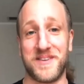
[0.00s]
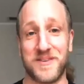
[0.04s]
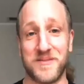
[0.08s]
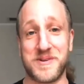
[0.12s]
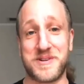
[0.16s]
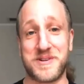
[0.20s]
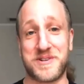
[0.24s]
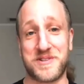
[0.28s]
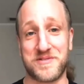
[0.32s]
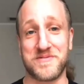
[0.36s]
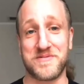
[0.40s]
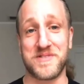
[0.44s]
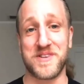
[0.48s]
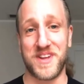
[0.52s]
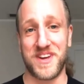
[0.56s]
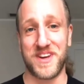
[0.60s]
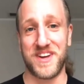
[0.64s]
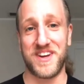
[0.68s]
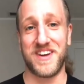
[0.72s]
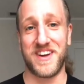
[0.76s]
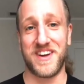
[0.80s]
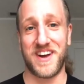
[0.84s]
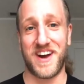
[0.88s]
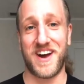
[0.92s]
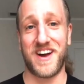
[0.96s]
which is
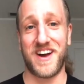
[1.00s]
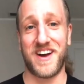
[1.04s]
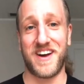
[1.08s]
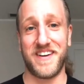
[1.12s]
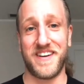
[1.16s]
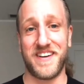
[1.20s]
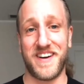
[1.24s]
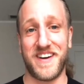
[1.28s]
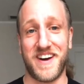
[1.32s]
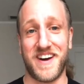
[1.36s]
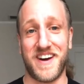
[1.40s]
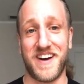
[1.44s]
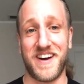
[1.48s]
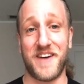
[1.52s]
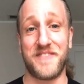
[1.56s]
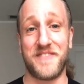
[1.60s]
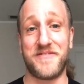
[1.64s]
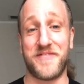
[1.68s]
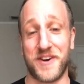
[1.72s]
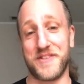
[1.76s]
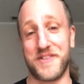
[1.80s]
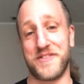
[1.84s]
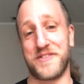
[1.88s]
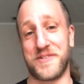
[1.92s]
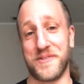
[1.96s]
really a
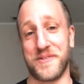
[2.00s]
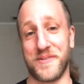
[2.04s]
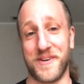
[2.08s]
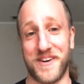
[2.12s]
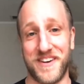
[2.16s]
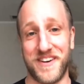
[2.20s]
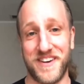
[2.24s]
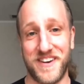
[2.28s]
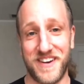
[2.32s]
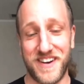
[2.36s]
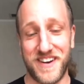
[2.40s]
fun story.